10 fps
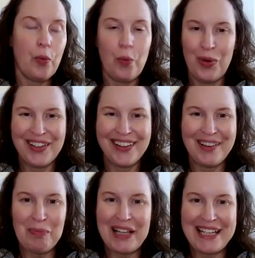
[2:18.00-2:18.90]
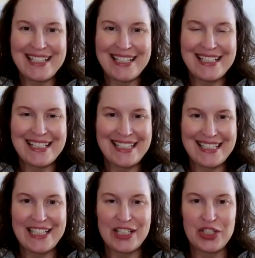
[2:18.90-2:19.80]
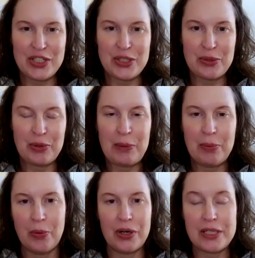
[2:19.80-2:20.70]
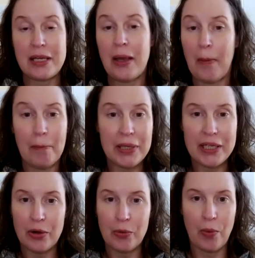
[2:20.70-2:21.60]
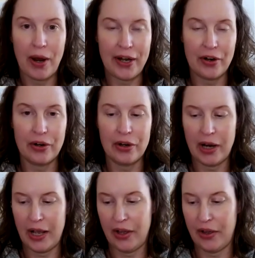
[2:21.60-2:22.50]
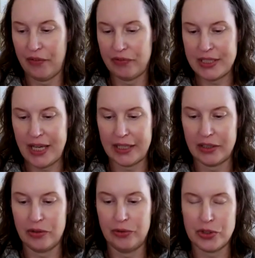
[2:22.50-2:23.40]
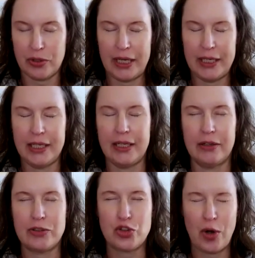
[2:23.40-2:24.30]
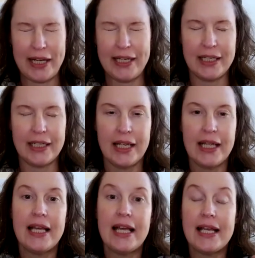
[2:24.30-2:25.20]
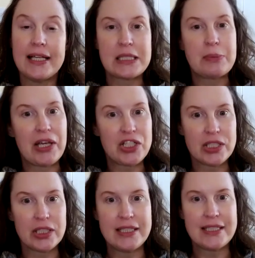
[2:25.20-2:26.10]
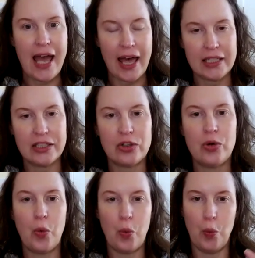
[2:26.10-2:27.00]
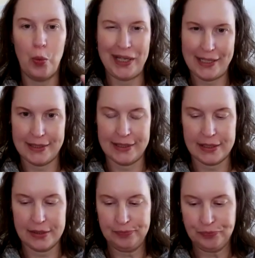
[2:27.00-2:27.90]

With planting intentions reports, be aware of technical trading, especially technical weakness.